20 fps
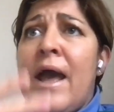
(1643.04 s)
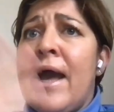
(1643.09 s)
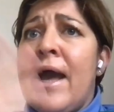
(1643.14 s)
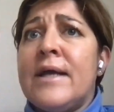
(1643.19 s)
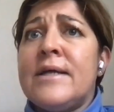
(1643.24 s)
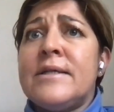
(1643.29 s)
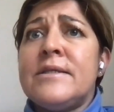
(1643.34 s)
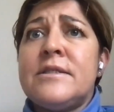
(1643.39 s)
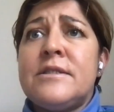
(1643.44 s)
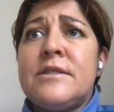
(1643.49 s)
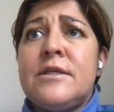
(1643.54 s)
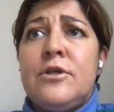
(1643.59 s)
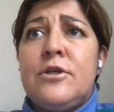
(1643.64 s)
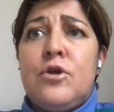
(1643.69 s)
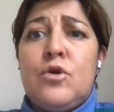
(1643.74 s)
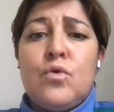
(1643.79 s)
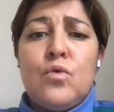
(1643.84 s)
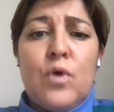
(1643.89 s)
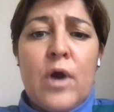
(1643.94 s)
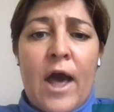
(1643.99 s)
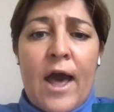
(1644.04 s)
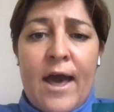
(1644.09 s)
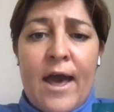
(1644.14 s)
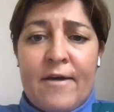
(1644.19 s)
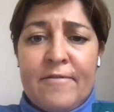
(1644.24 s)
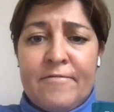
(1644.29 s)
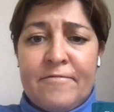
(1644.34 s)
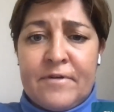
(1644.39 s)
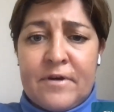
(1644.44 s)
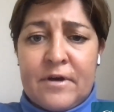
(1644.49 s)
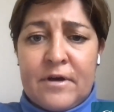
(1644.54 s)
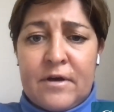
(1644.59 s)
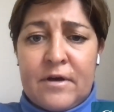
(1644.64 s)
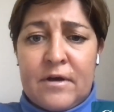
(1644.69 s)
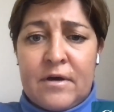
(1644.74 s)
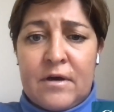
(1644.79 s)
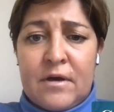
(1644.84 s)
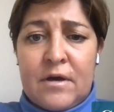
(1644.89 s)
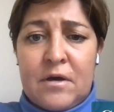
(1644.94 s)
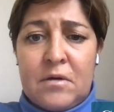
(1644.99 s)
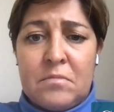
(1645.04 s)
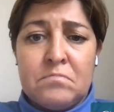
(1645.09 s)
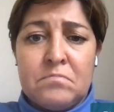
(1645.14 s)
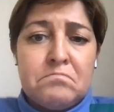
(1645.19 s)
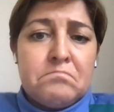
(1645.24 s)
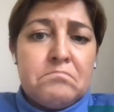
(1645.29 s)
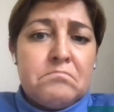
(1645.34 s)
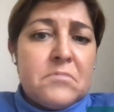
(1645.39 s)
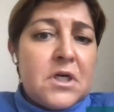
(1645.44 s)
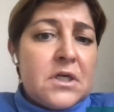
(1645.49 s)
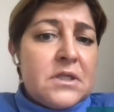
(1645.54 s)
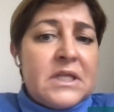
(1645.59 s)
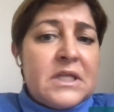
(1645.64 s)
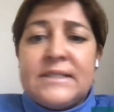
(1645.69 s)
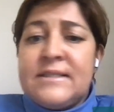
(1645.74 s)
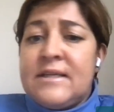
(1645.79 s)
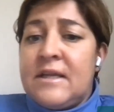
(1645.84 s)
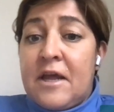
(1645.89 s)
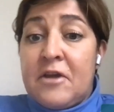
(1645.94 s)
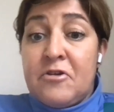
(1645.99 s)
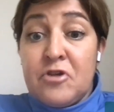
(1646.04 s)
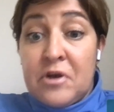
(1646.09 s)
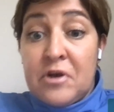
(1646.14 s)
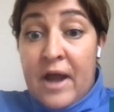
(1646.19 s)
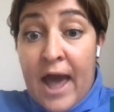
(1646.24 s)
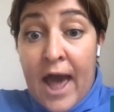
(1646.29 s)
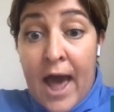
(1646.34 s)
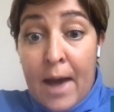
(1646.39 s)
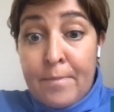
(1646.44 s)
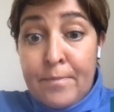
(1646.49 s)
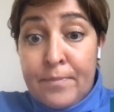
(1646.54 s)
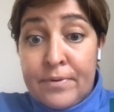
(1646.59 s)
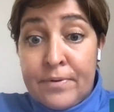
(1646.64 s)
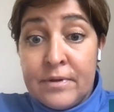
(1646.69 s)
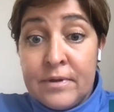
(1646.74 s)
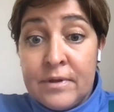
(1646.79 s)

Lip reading: and you have a destination app.